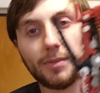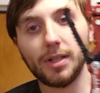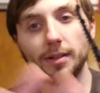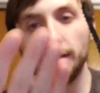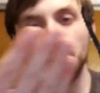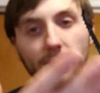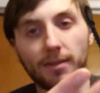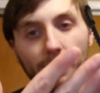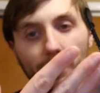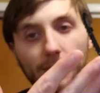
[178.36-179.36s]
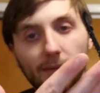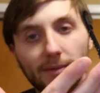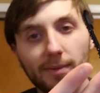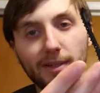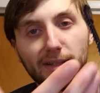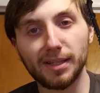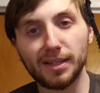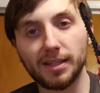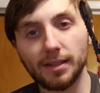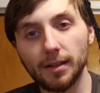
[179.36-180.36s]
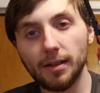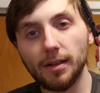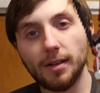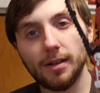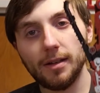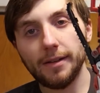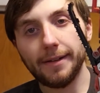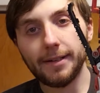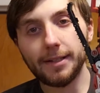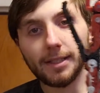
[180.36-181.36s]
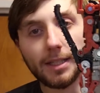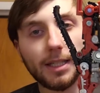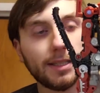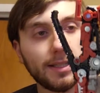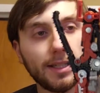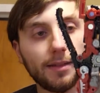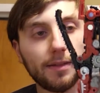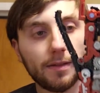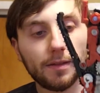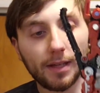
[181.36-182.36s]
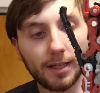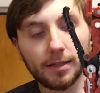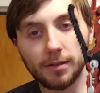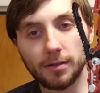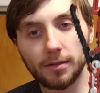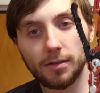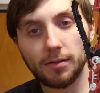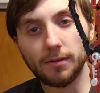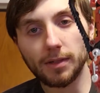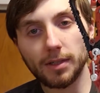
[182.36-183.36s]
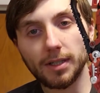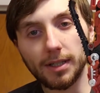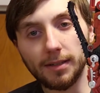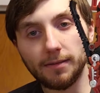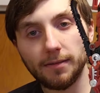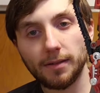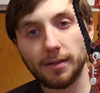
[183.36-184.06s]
mean, this was probably not an easy thing to achieve.